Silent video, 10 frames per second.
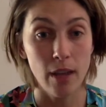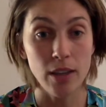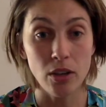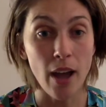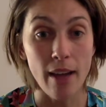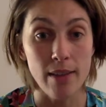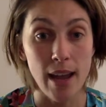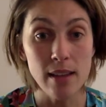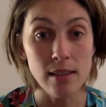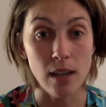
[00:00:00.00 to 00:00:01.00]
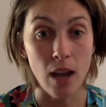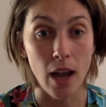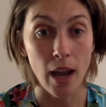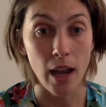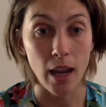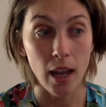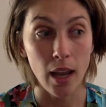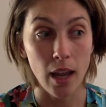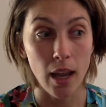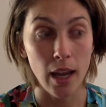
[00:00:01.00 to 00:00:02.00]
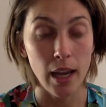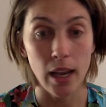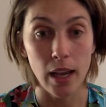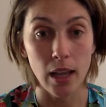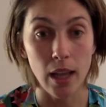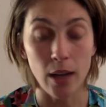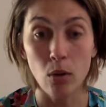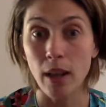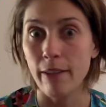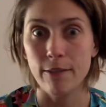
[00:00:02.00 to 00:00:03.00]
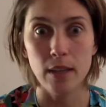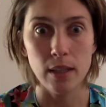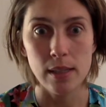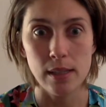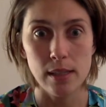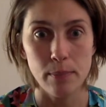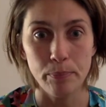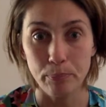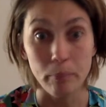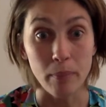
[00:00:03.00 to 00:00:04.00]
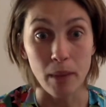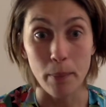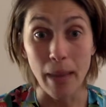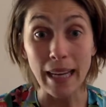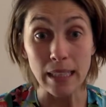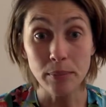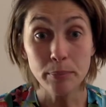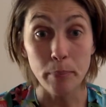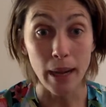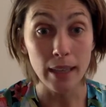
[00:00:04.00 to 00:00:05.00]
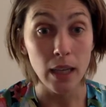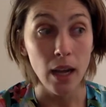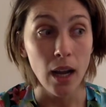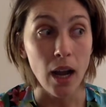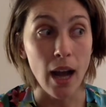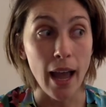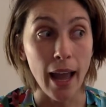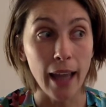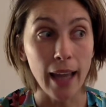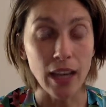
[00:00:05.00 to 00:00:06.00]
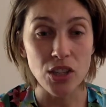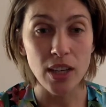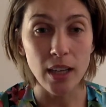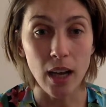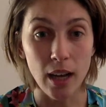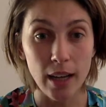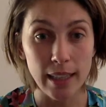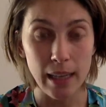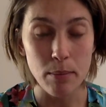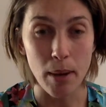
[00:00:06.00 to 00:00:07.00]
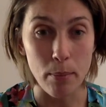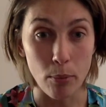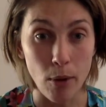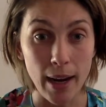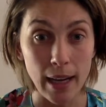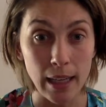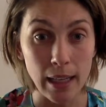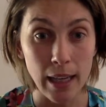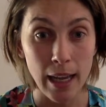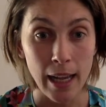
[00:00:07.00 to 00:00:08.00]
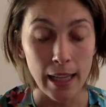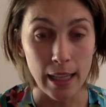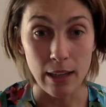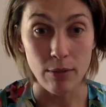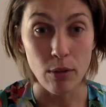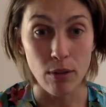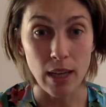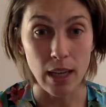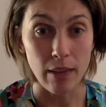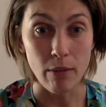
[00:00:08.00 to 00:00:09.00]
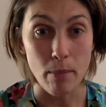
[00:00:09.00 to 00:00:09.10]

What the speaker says: don't have an answer. Like all I feel is pain, but I actually can't in my brain, like if you're thinking of a